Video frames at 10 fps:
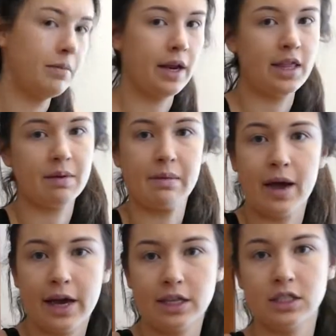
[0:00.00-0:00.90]
I think my
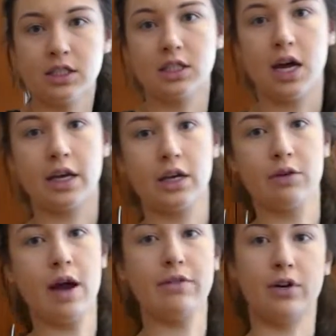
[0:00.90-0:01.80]
package is not going
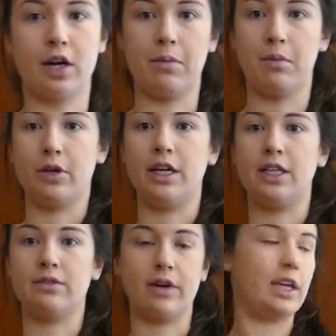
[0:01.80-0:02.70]
to arrive for a couple more
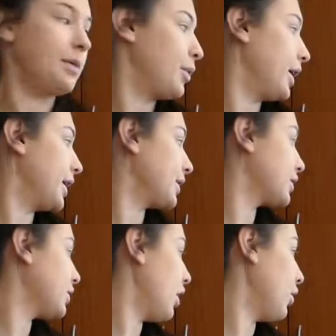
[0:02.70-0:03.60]
days if I keep waiting.
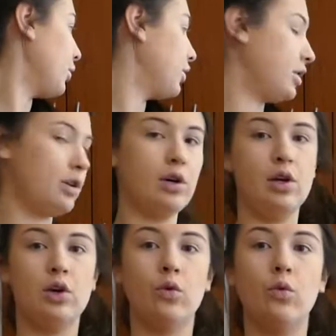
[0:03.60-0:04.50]
So
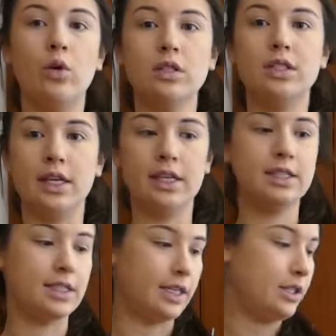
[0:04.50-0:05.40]
we'll see.
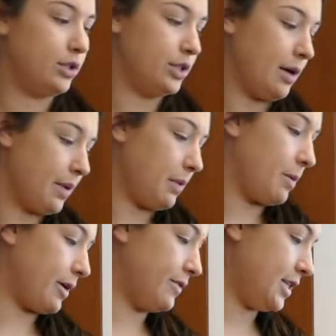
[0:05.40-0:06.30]
Stay tuned. That might
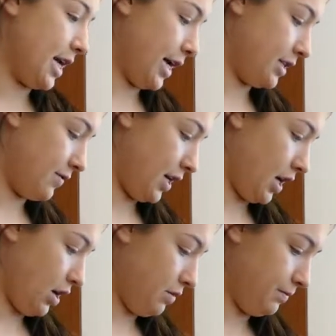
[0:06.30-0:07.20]
be part of today's
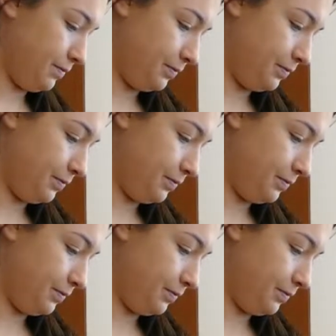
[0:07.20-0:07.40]
video.